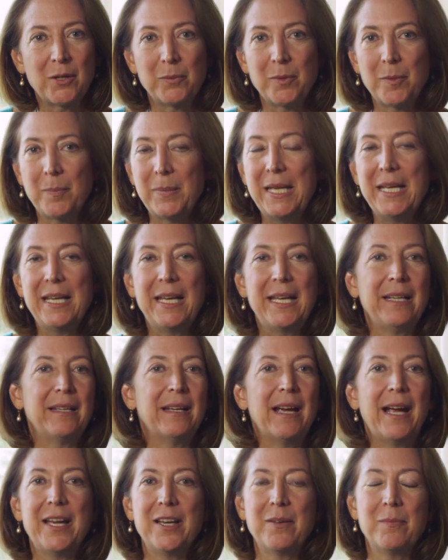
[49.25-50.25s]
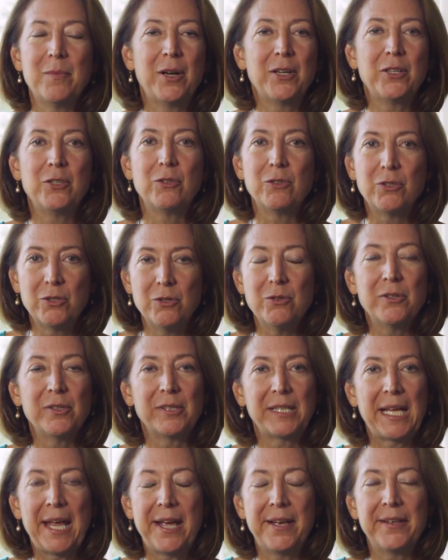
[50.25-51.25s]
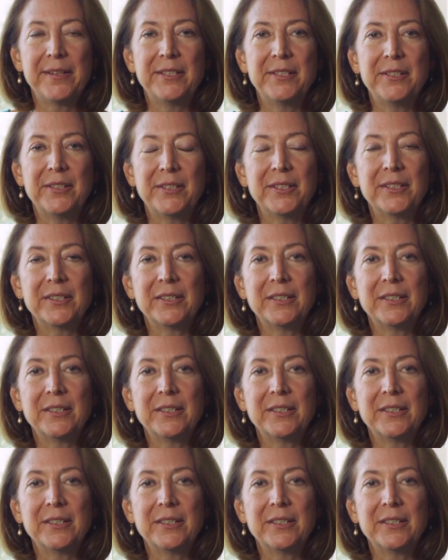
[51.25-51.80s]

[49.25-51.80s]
a repeating item on your Google Calendar.